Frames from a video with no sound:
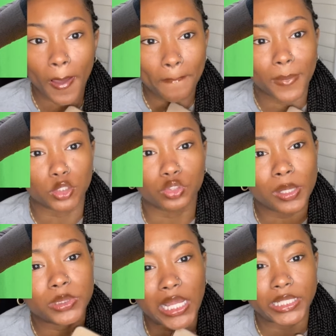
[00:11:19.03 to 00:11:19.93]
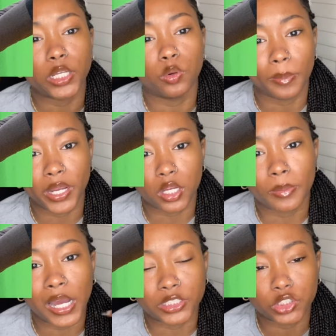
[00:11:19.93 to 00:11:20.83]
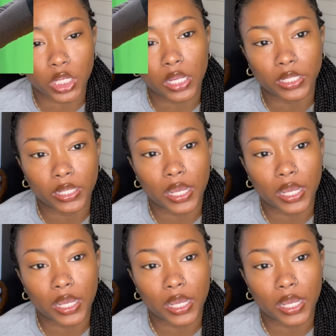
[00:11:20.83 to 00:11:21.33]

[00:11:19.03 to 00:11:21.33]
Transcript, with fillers: My drapes, I did wear makeup. I'll show y'all that.